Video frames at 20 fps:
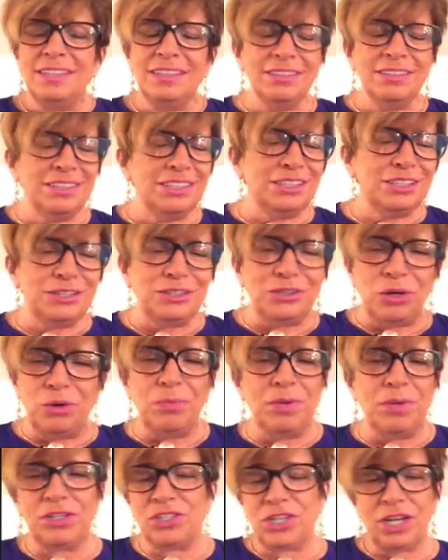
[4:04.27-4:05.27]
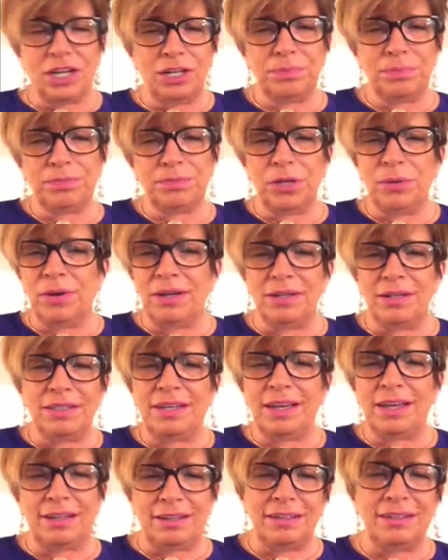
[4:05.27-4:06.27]
there's so much help go out and
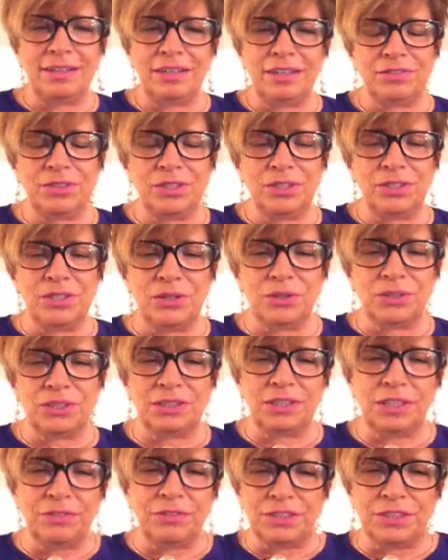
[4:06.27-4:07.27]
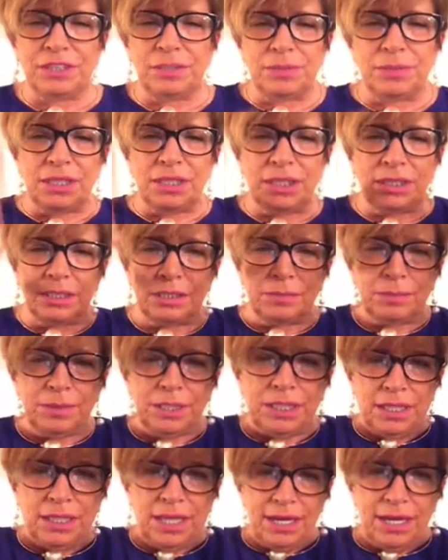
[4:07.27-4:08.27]
get it if you know because self-esteem is like this
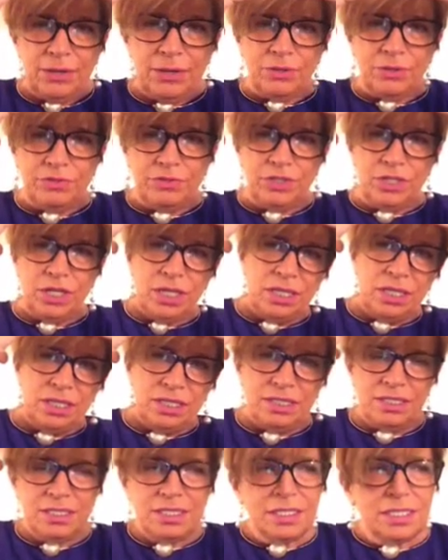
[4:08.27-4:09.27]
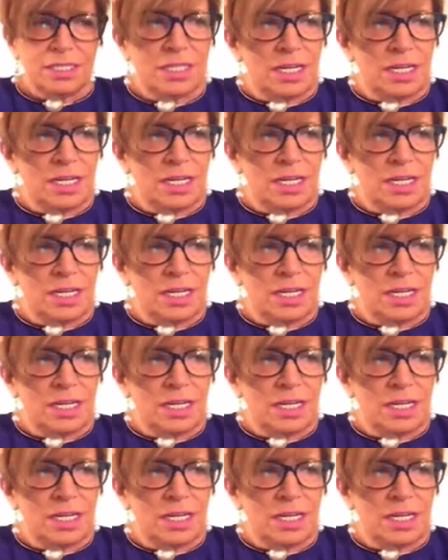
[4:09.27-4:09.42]
big cloud over your head